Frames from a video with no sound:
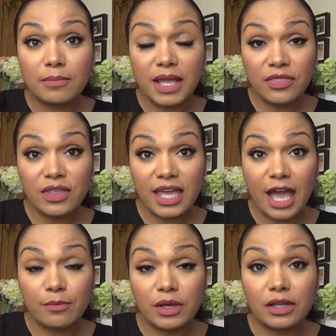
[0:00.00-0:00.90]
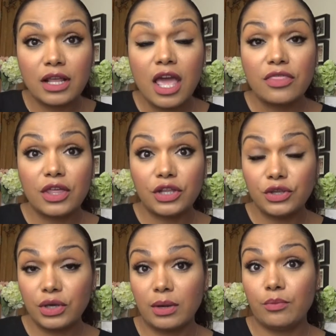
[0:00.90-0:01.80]
in the cabin, then
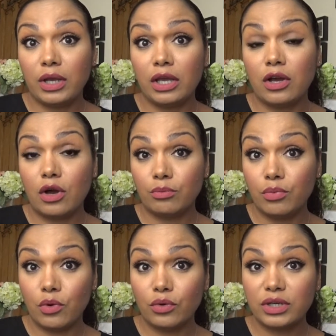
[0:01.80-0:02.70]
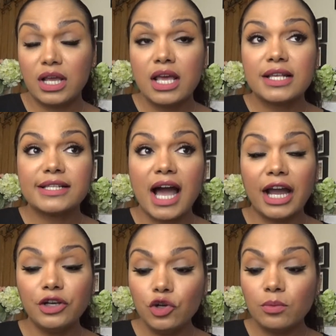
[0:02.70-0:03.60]
you can bring it on board. So
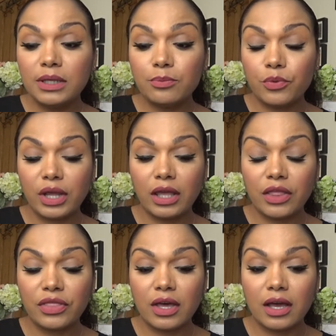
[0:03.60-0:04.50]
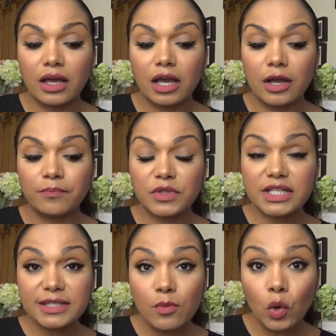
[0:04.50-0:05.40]
I normally bring the
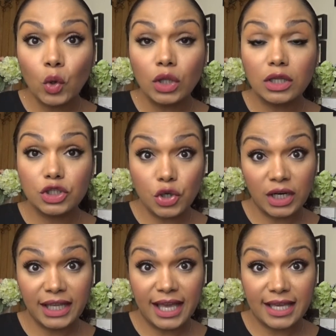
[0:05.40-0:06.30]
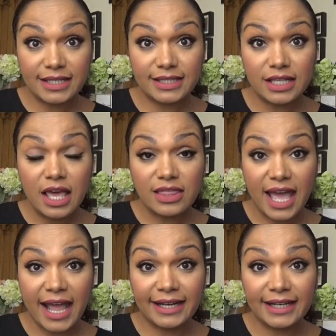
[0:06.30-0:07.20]
small trolley case, the
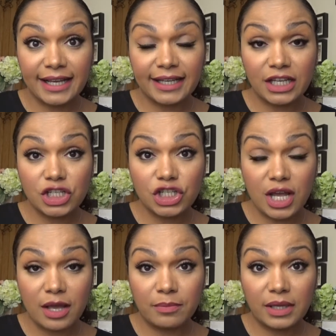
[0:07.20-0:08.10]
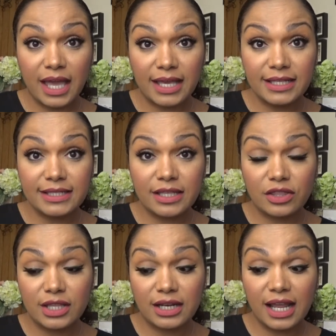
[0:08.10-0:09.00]
hand luggage case,
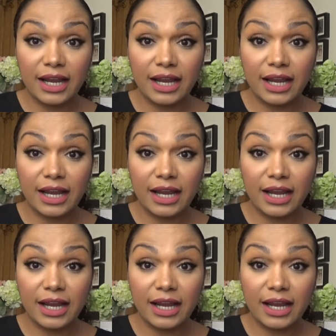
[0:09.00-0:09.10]
the